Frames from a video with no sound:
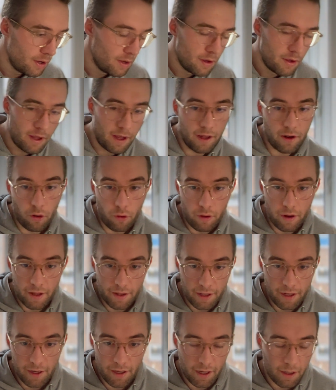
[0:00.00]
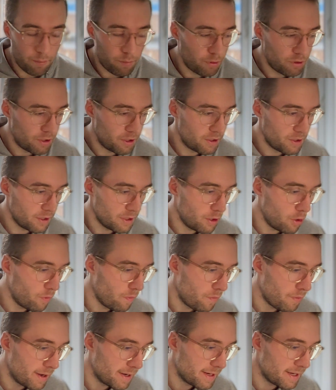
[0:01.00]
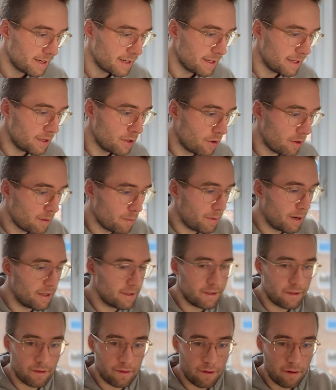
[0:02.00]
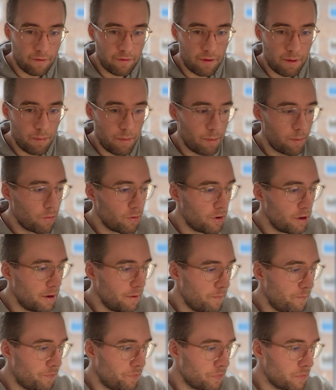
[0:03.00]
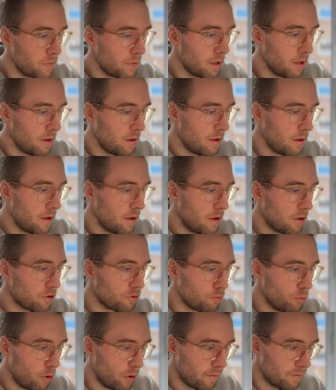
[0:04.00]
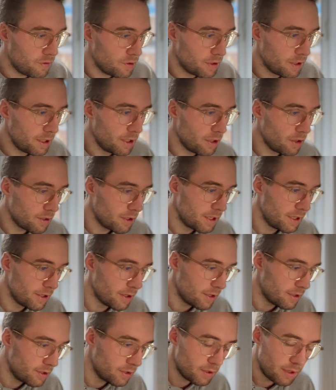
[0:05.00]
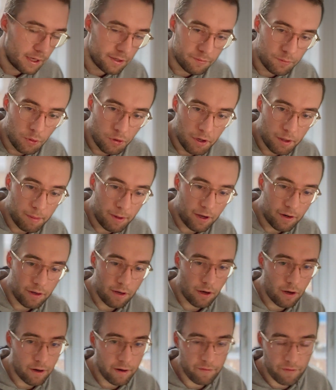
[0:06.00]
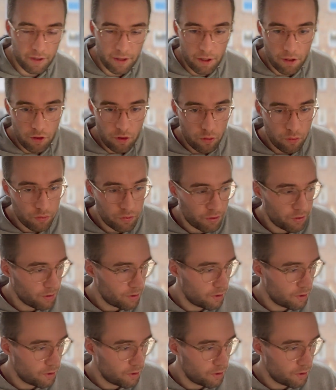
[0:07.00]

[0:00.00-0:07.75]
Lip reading: and then it can potentially overwrite data in other parts of the memory. Smurfs, DDoS, as we heard about a lot of in the news,